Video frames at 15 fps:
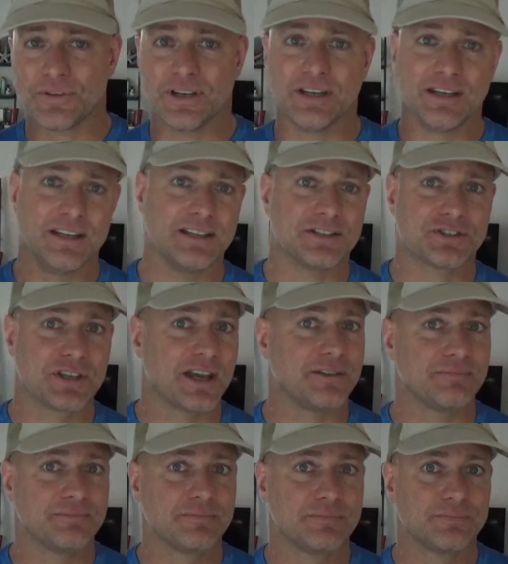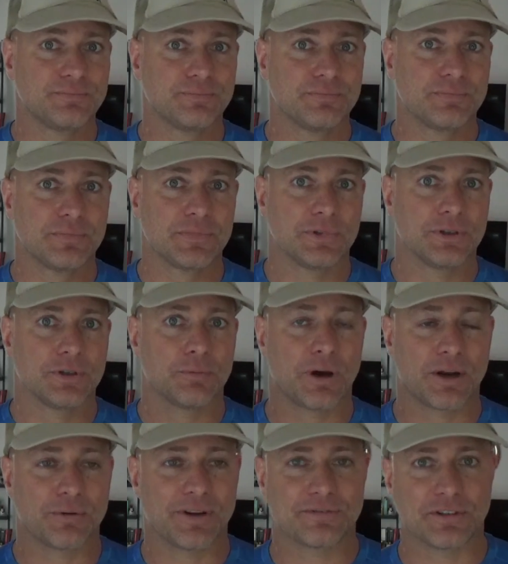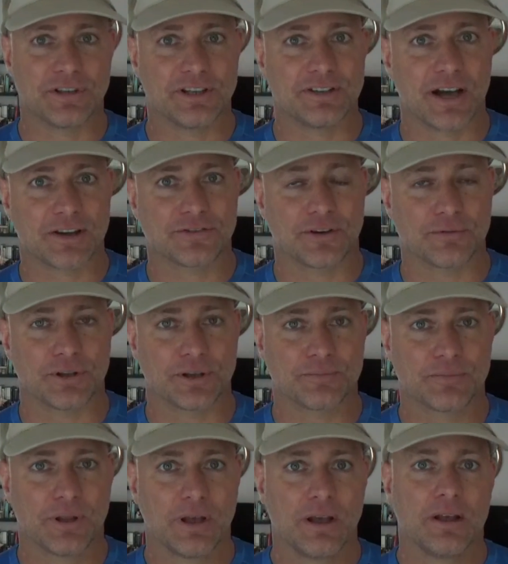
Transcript: you didn't eat shit, your body won't have to detox everything.